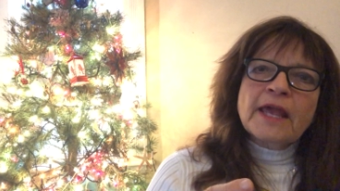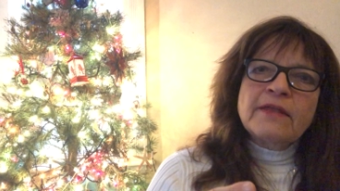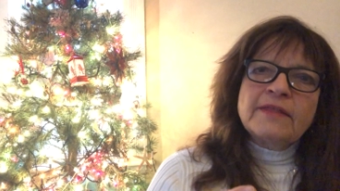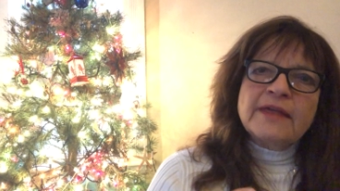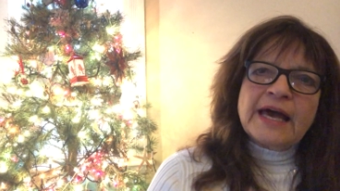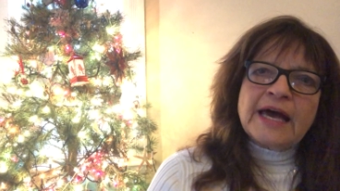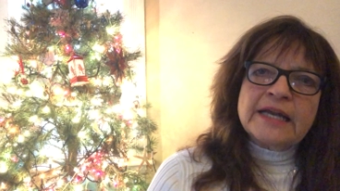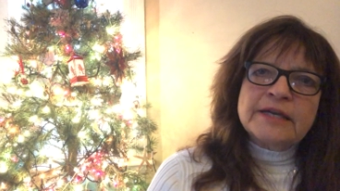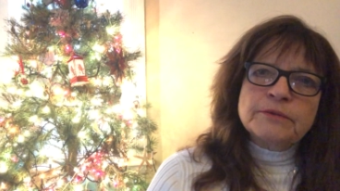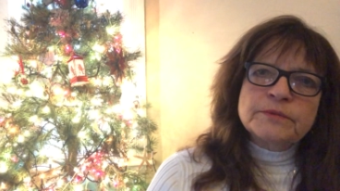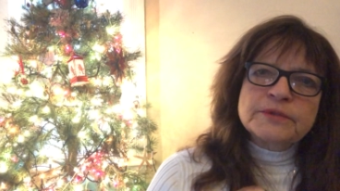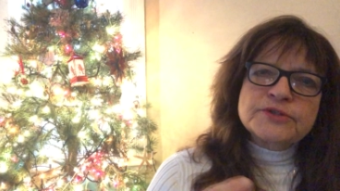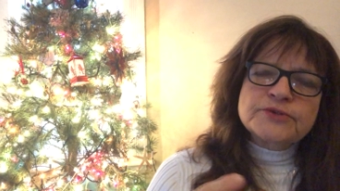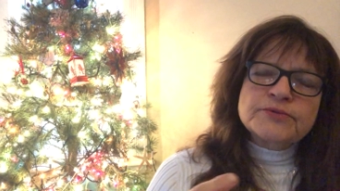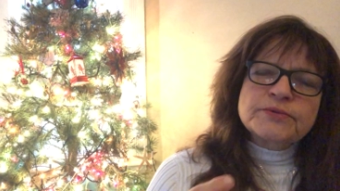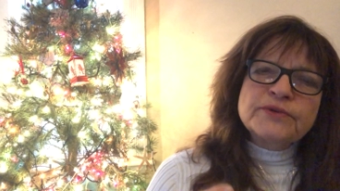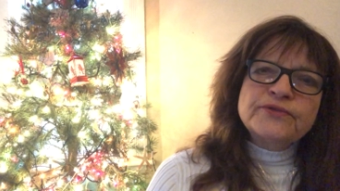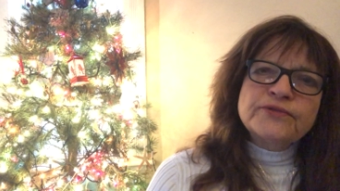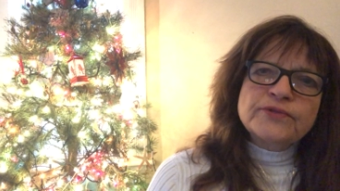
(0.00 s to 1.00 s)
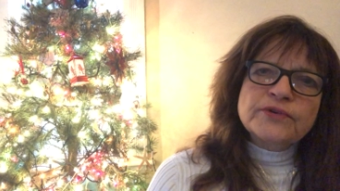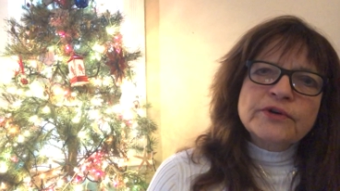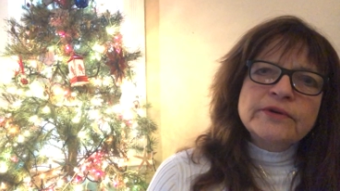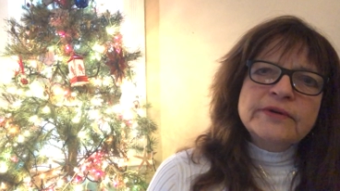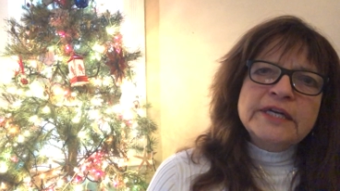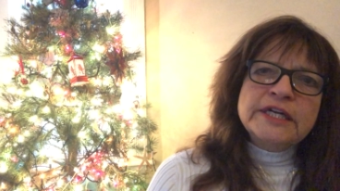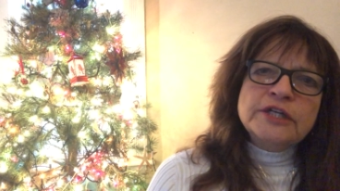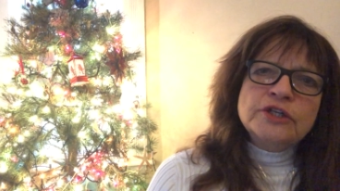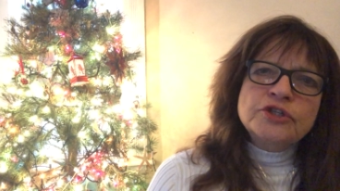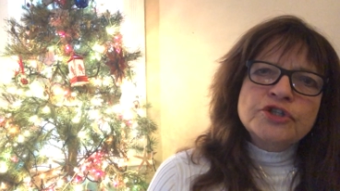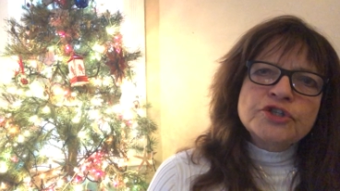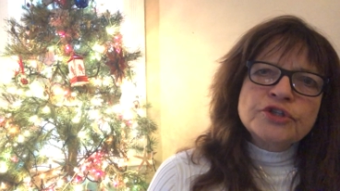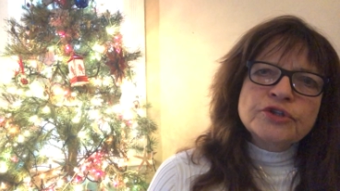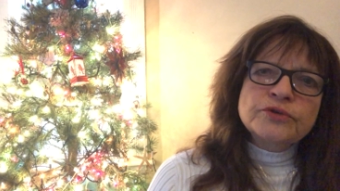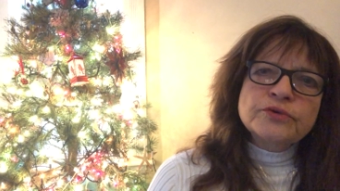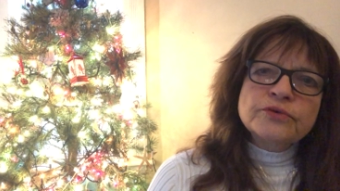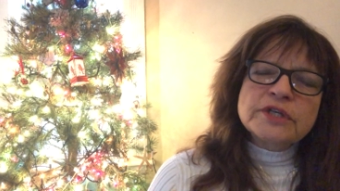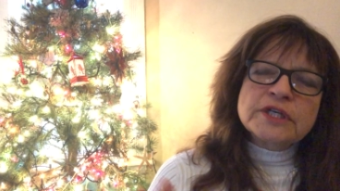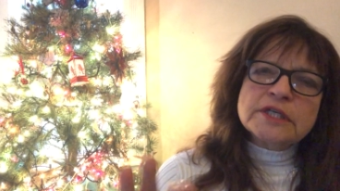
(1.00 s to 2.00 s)
that it was referring
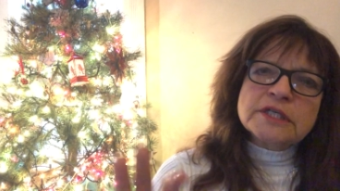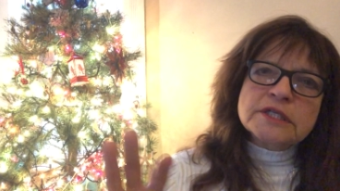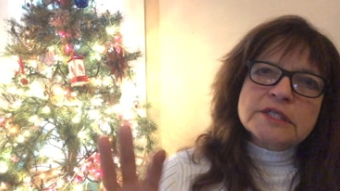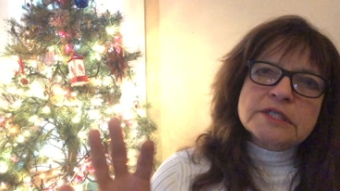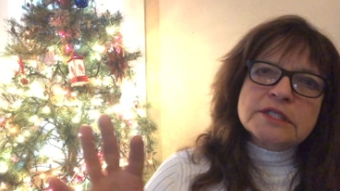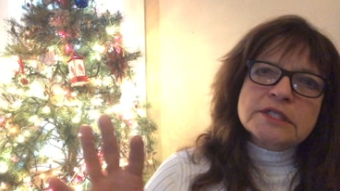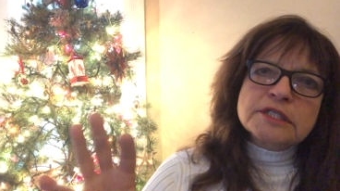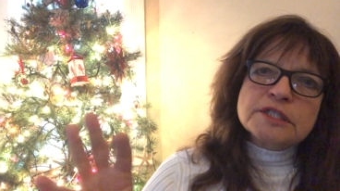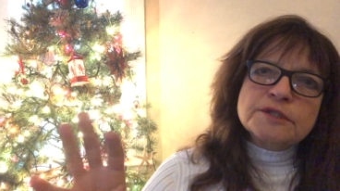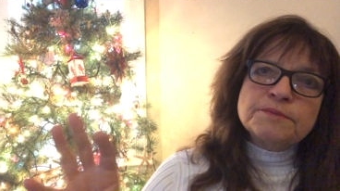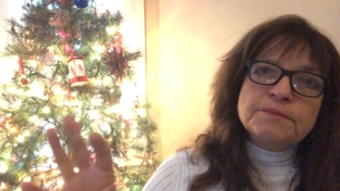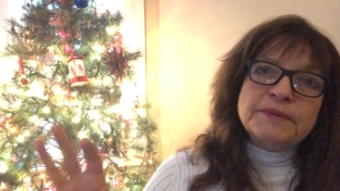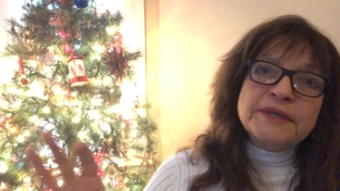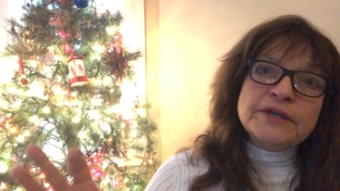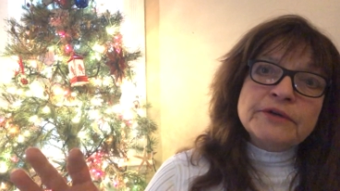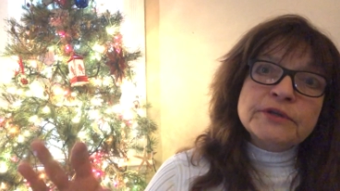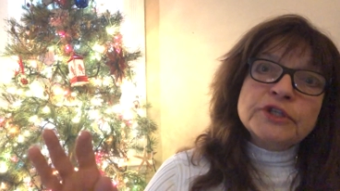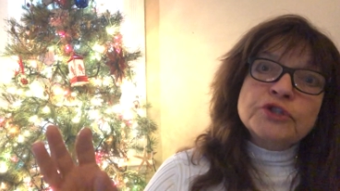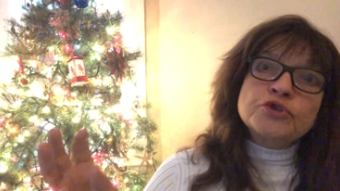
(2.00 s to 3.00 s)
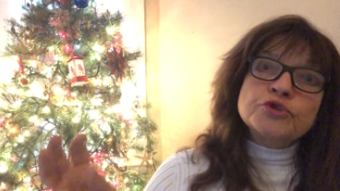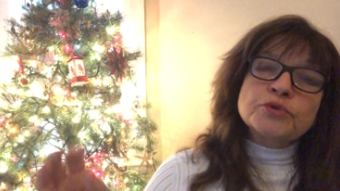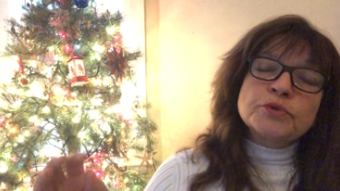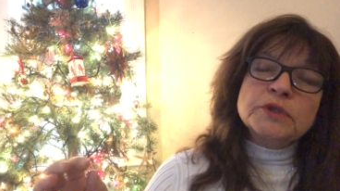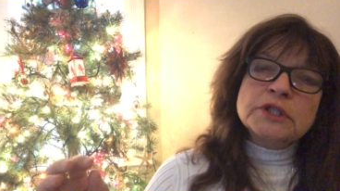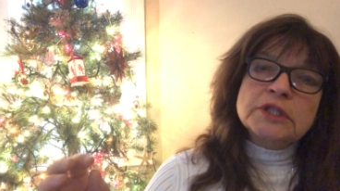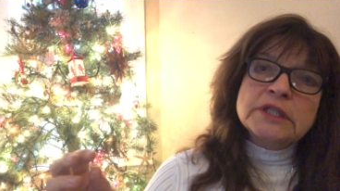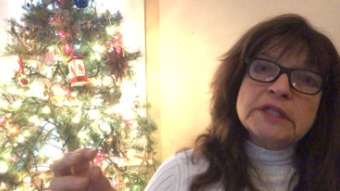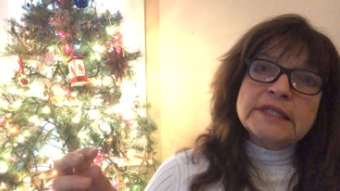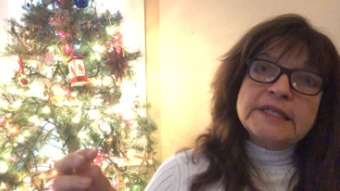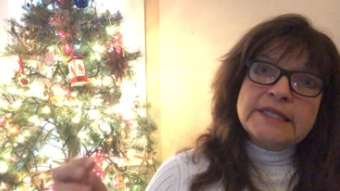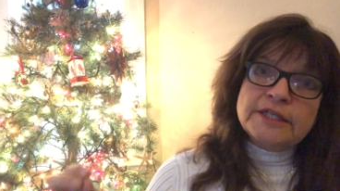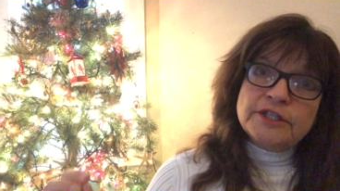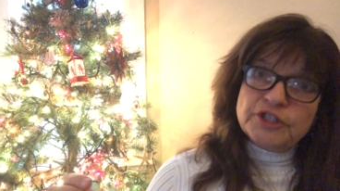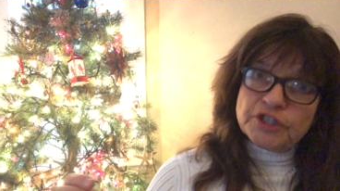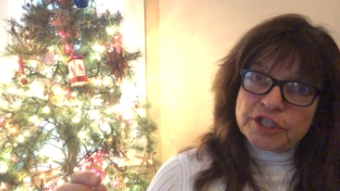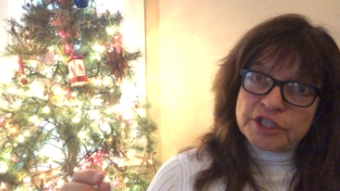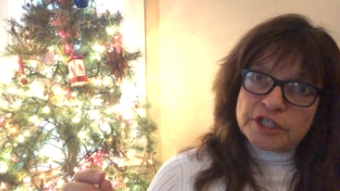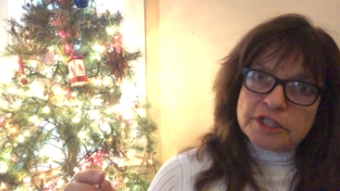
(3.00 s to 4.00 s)
to the spiritual
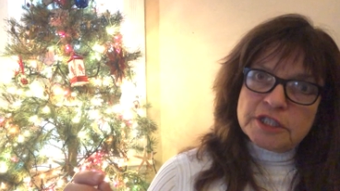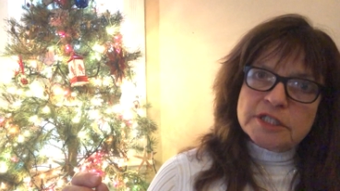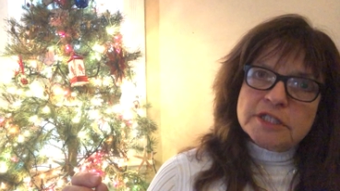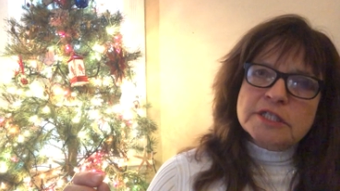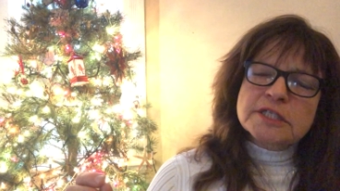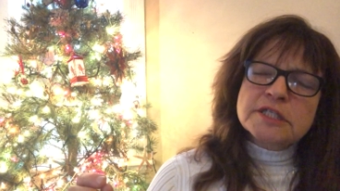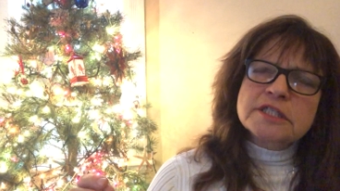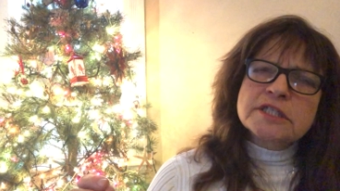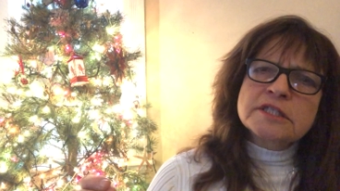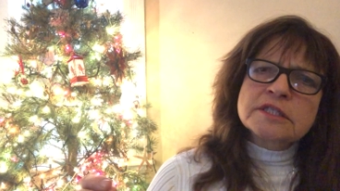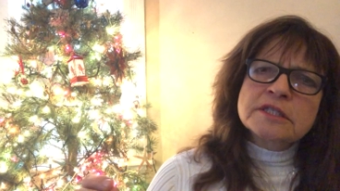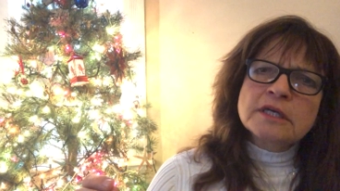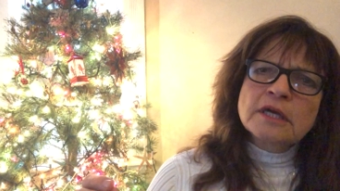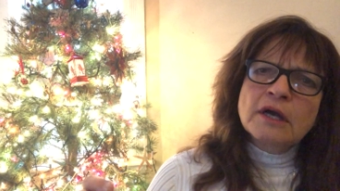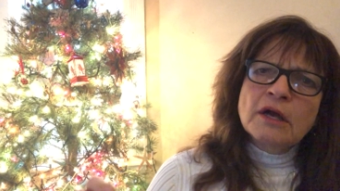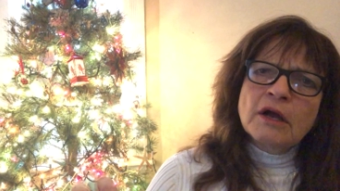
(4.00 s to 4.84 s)
leaders